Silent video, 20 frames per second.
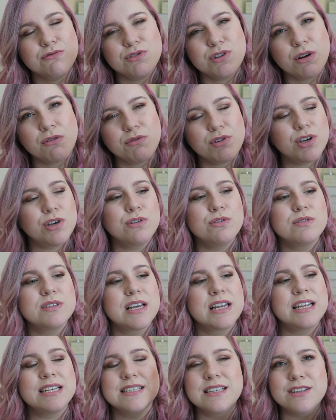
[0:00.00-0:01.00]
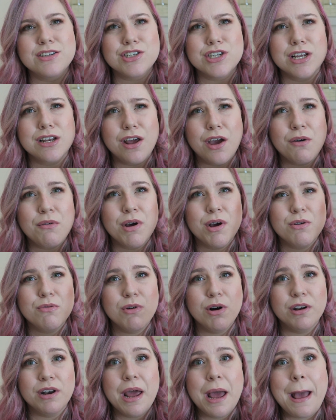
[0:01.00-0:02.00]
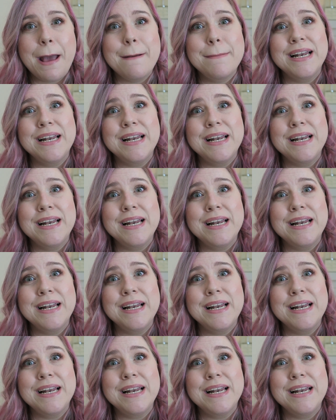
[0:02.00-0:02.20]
don't use and it's in the shade 001,